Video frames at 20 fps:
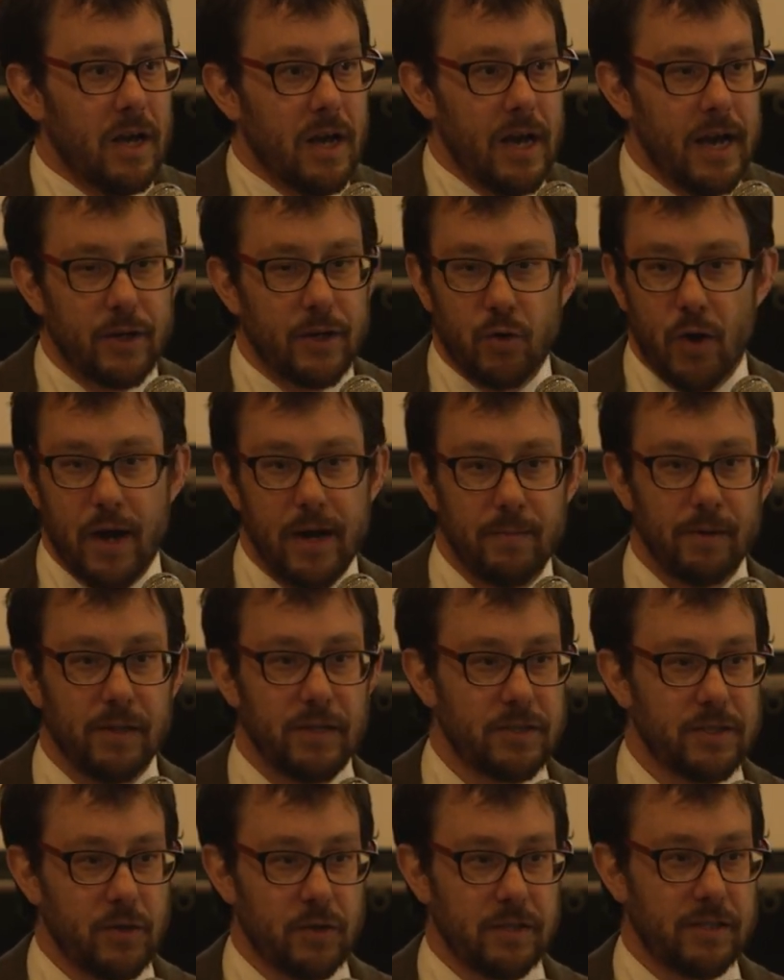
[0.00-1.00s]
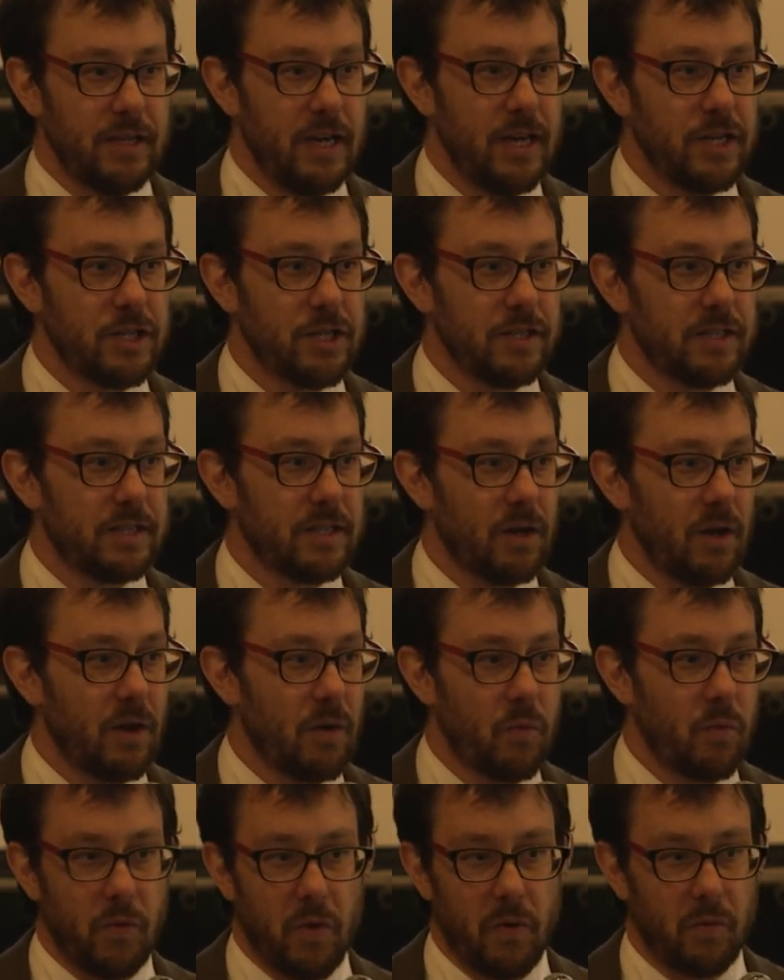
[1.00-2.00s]
incredible associations,
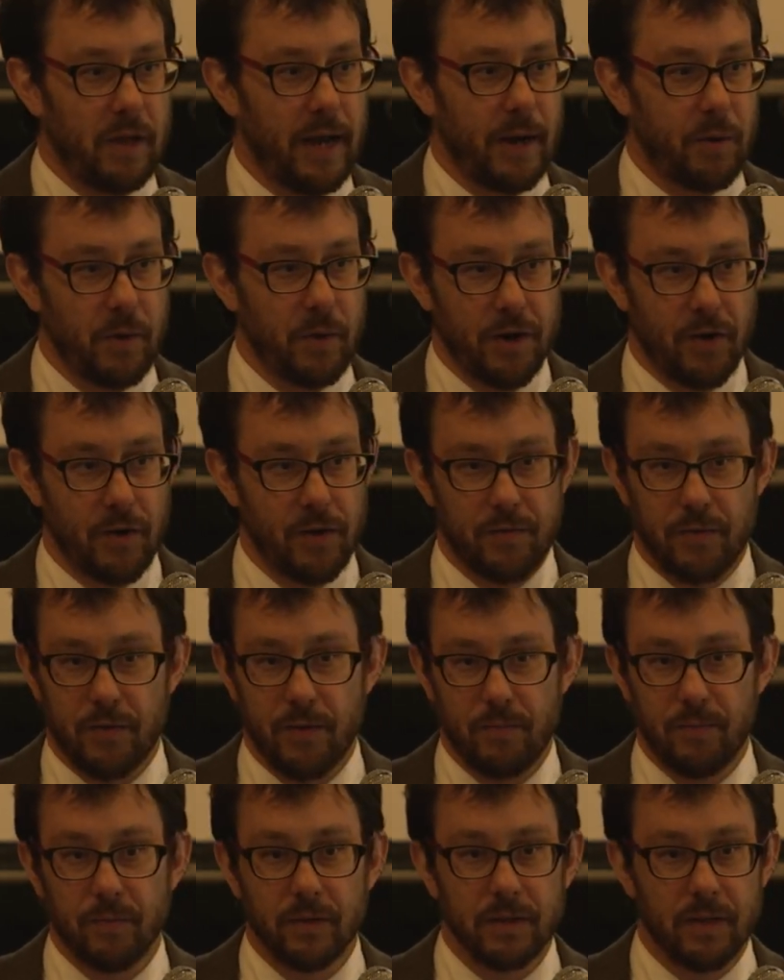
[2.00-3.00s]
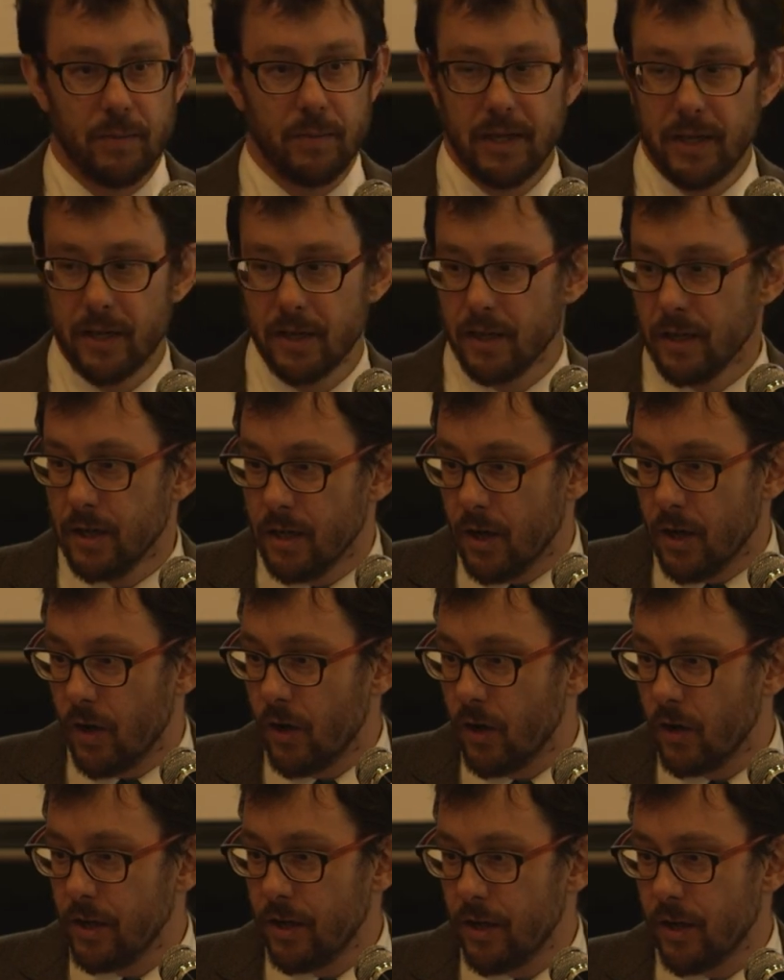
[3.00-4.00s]
uh, like we heard from Demeter
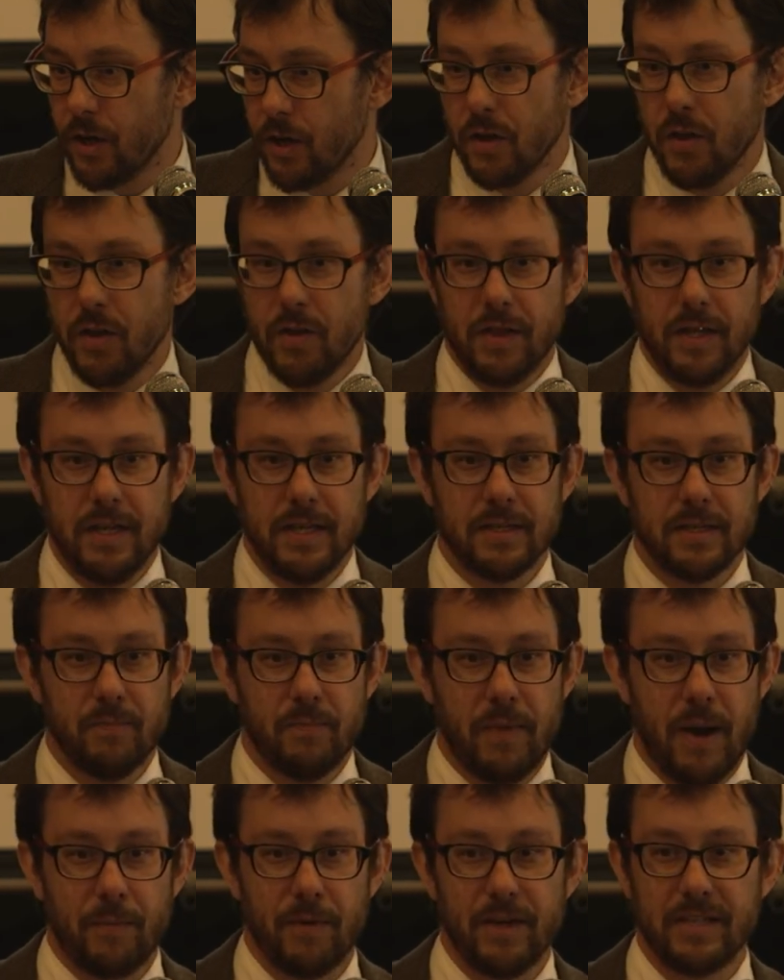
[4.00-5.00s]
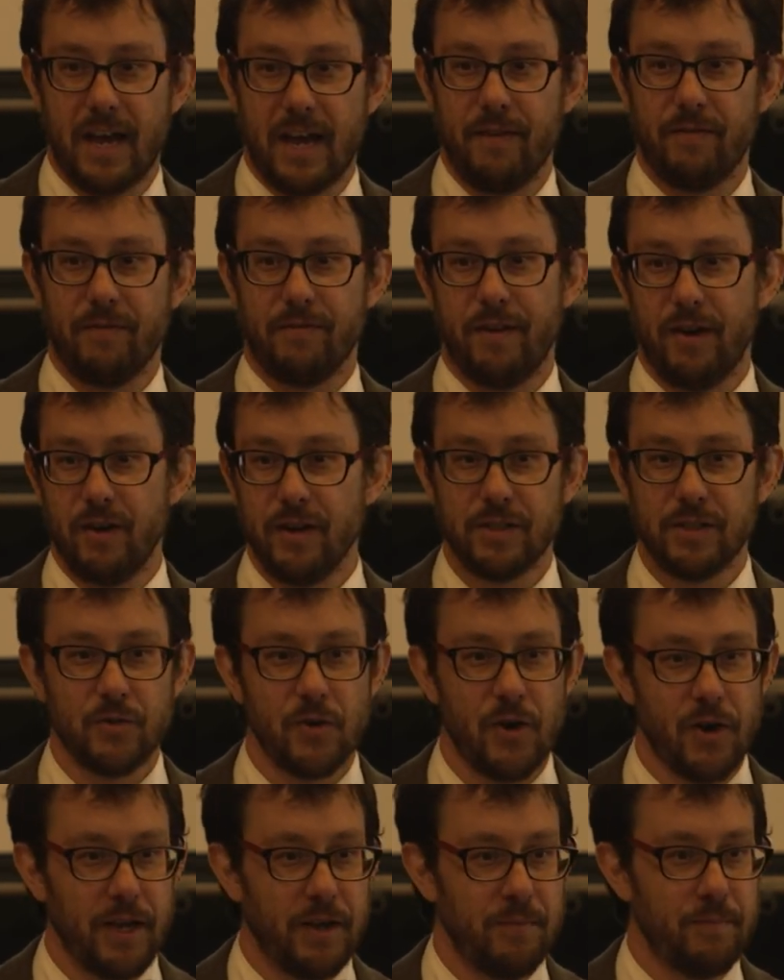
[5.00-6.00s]
earlier, these memories have a very
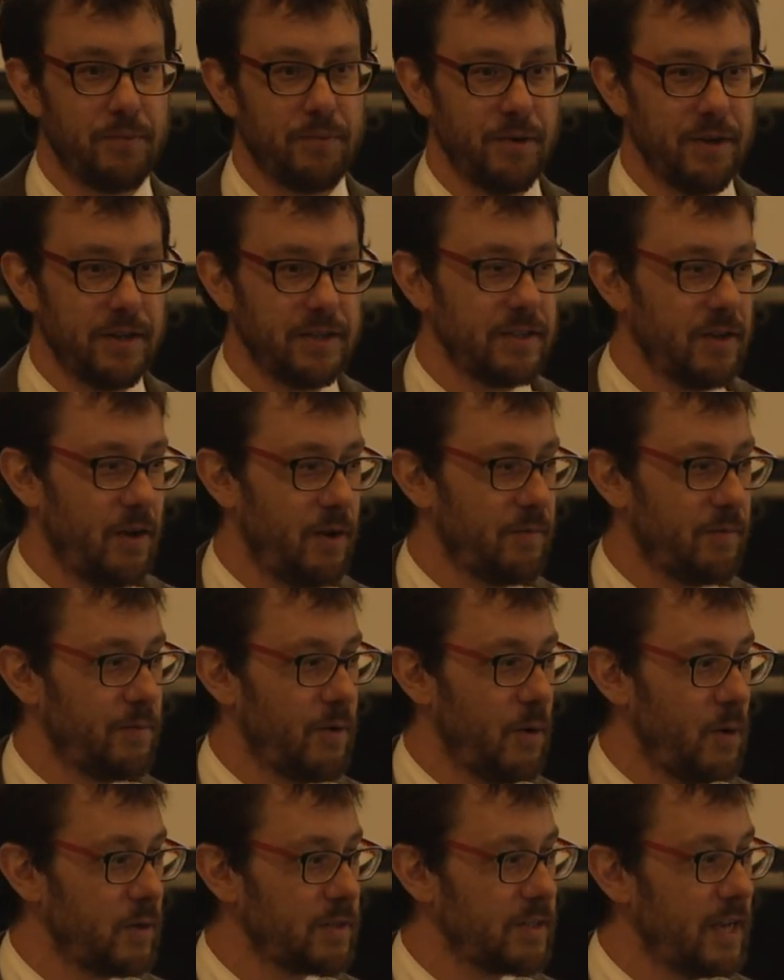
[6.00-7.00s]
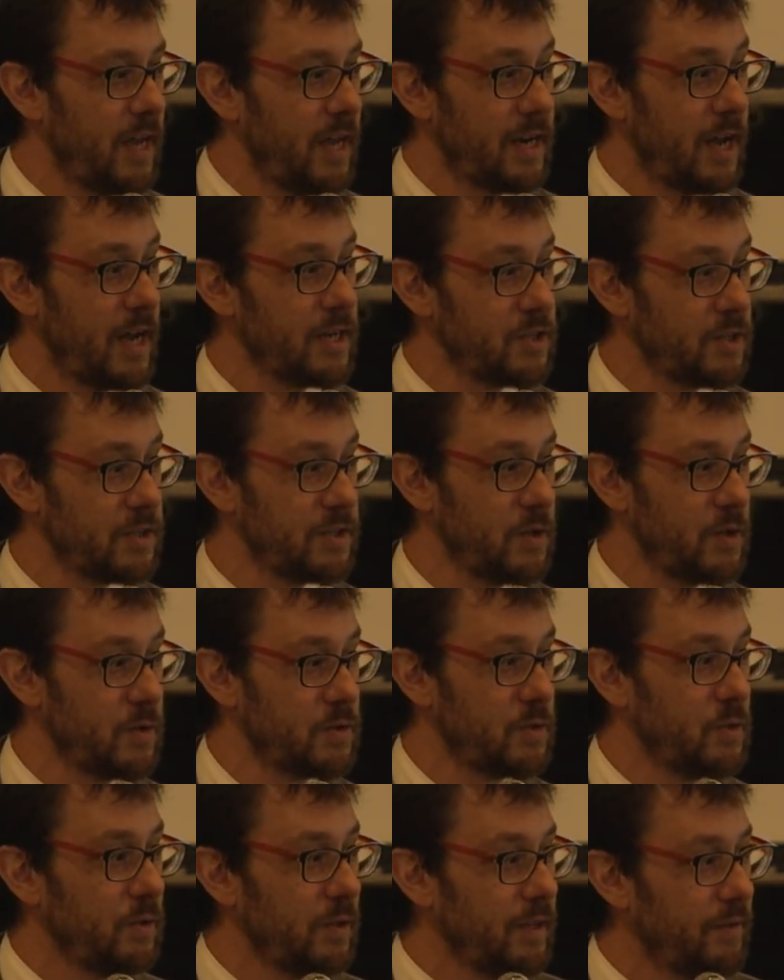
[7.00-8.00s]
strong imprint on folks, and not just
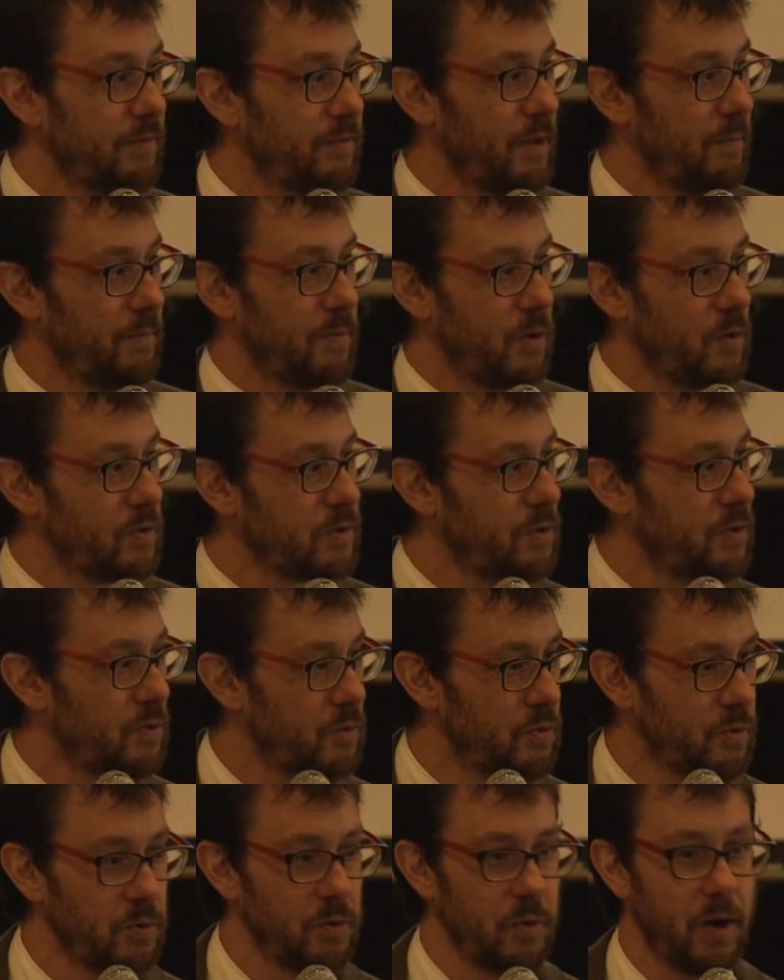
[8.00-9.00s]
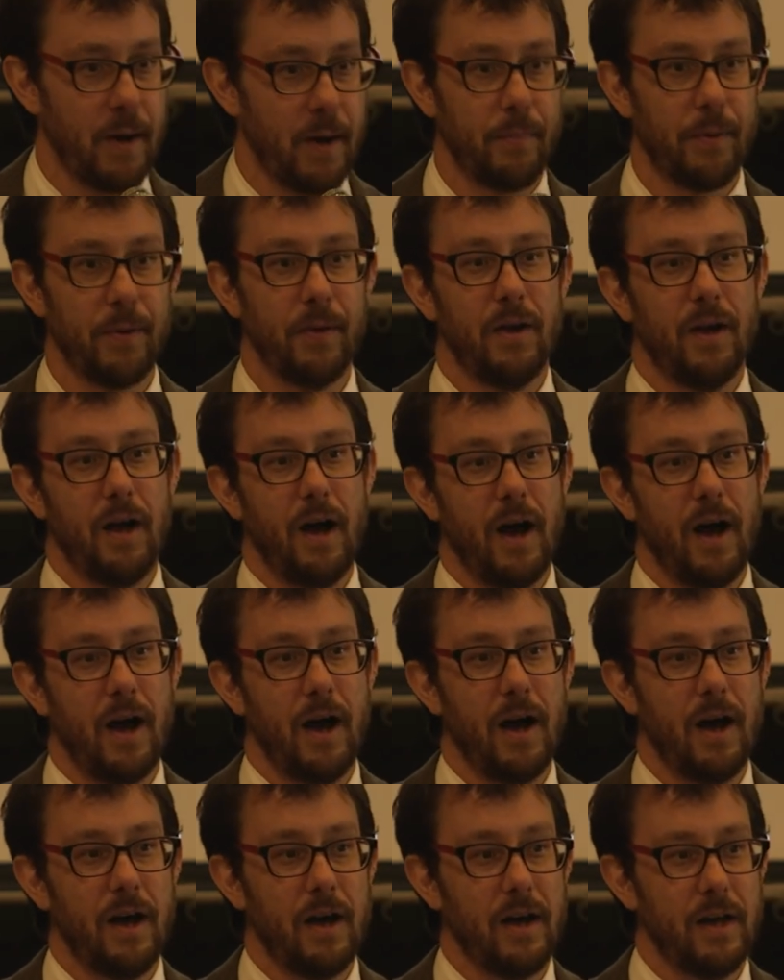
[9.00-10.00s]
those who lived them, those who grew up
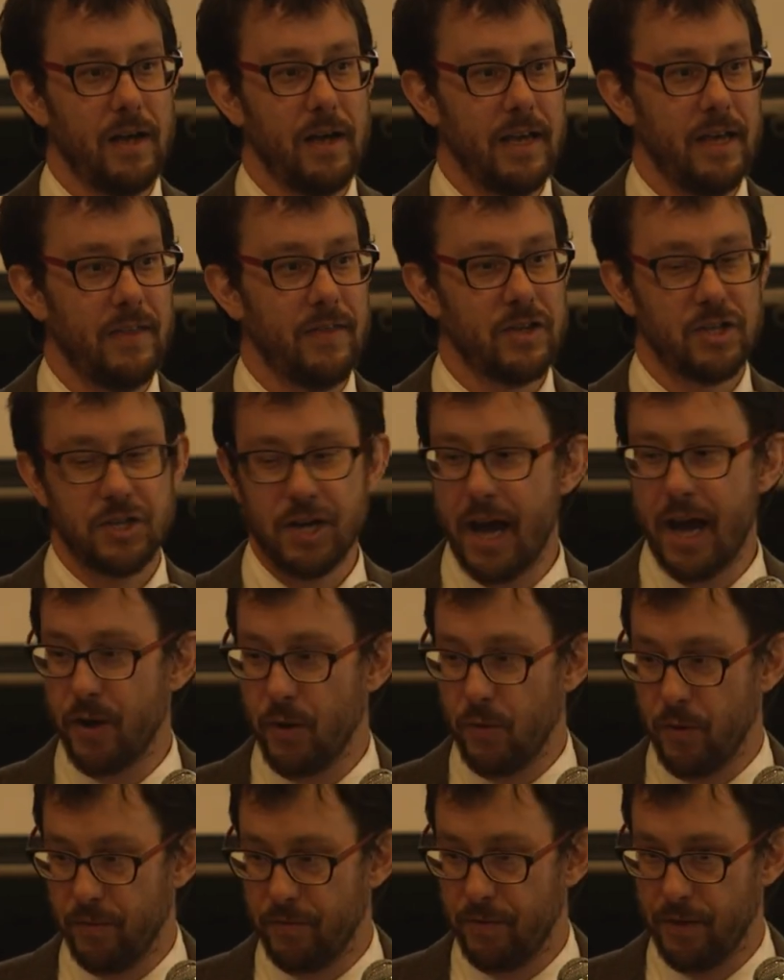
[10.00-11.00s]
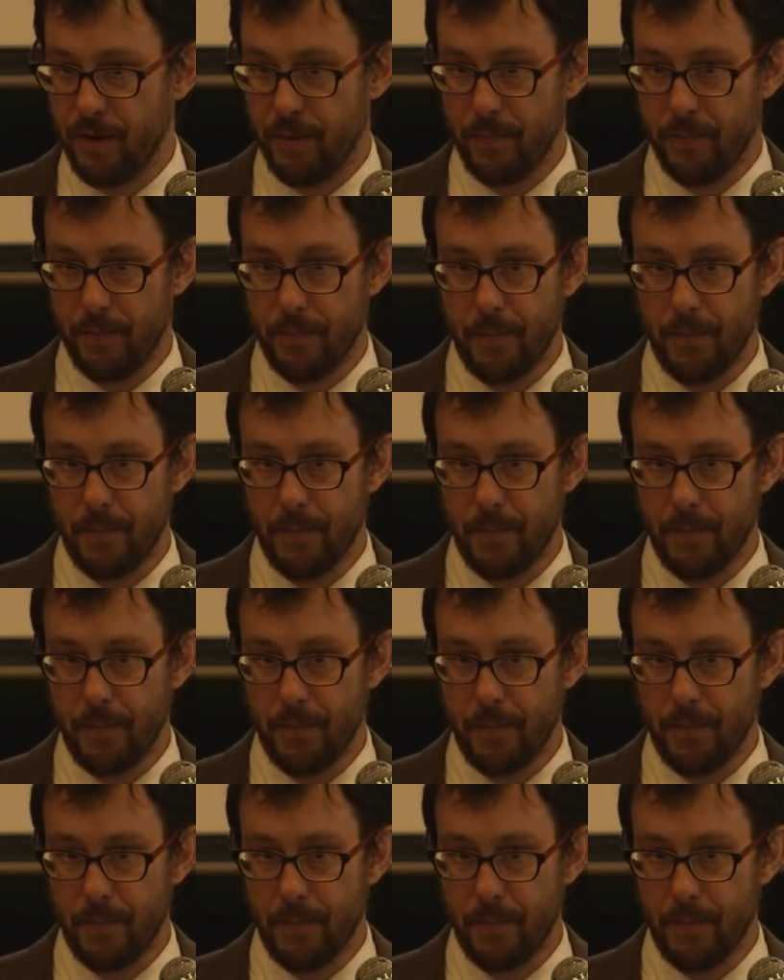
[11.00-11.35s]
uh, in the shadow of them.